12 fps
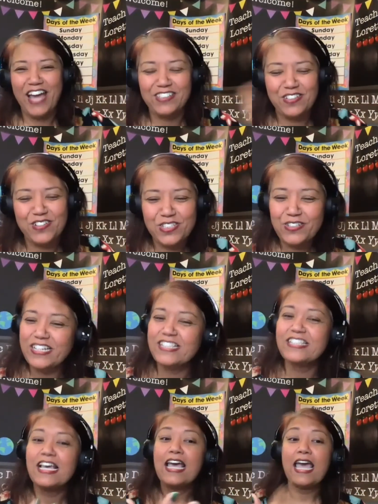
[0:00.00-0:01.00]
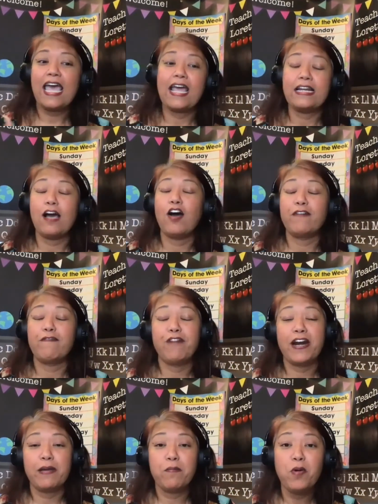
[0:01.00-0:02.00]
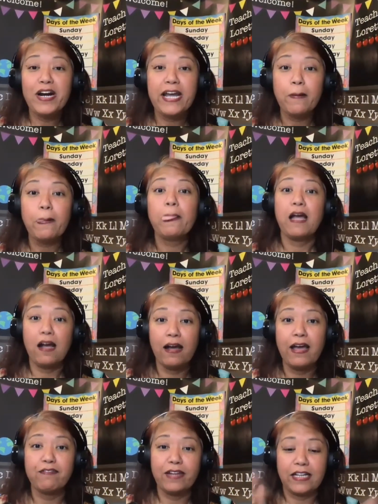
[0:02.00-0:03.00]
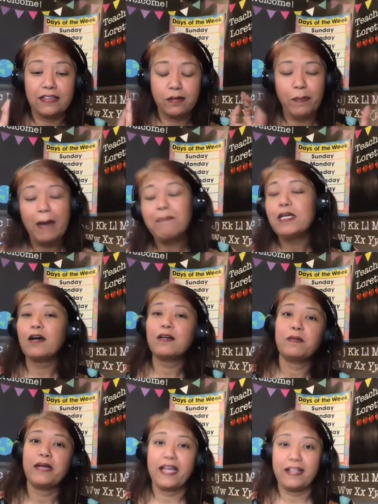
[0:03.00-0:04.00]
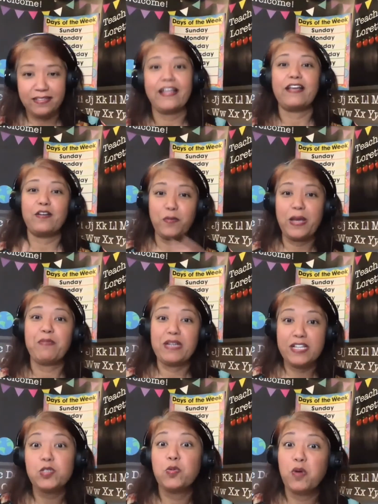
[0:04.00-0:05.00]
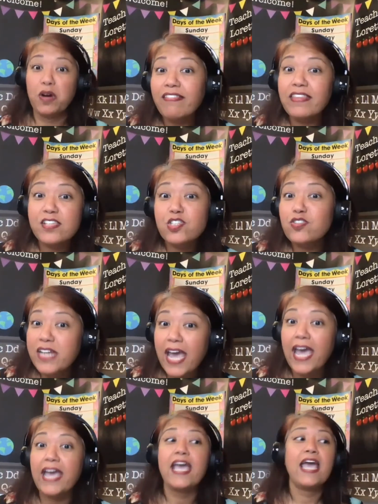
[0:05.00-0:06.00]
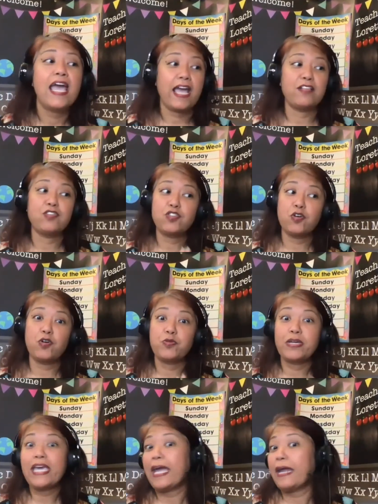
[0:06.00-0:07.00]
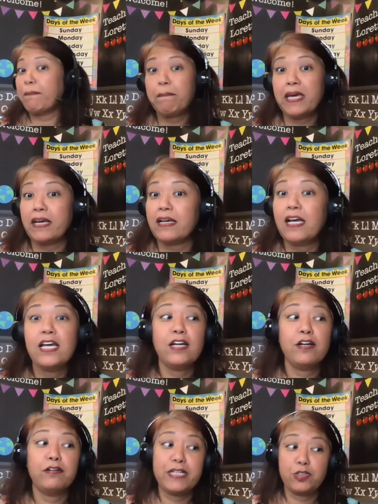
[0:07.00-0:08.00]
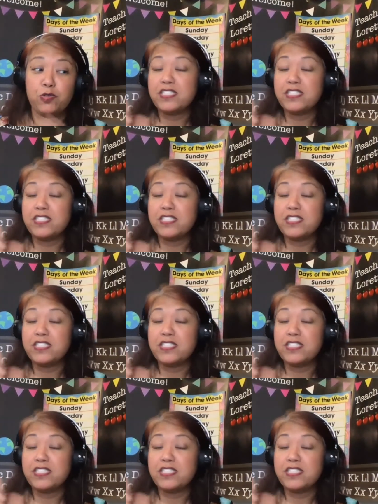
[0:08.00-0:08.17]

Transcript: those students. And on Friday morning, I have like a little pep talk and like, hey, we need to work on this today. And so you can't pick read to